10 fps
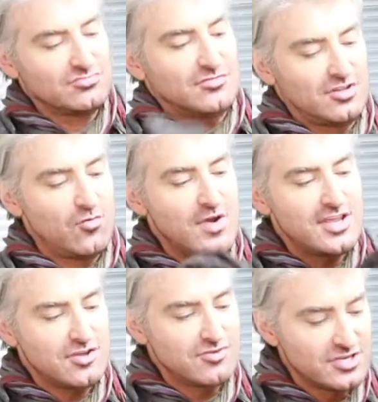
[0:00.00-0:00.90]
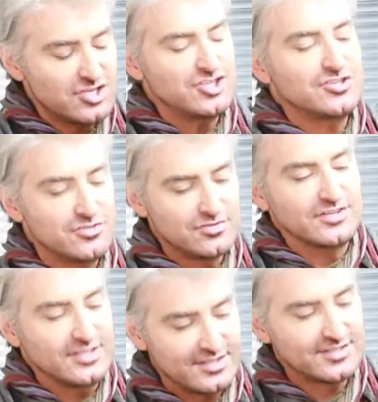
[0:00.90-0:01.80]
the way you can do
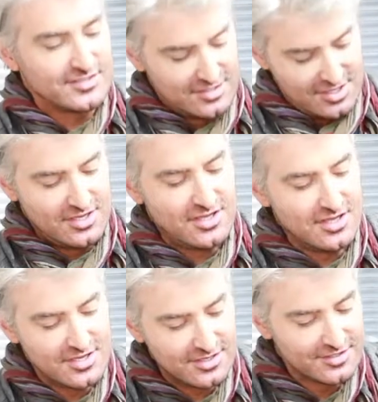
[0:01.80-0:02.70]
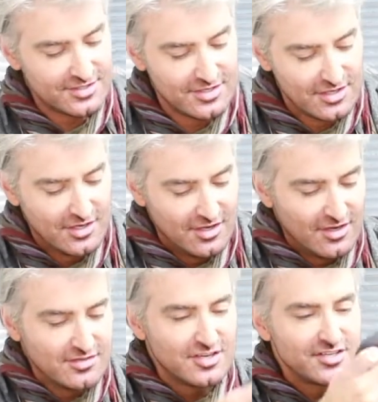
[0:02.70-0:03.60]
this is
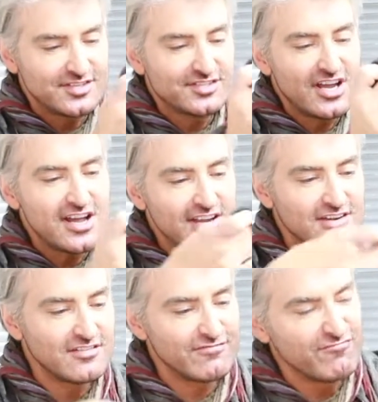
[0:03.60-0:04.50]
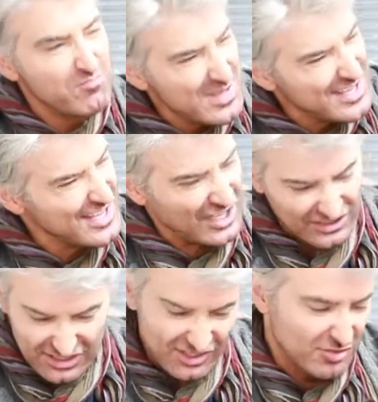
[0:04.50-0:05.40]
to just kind of be a
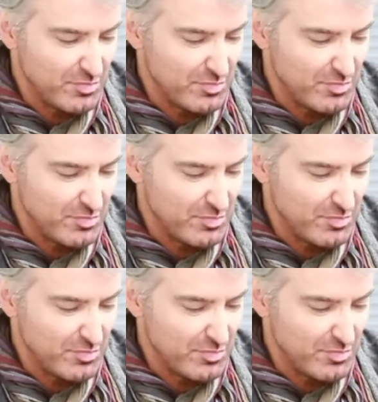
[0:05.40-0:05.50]
little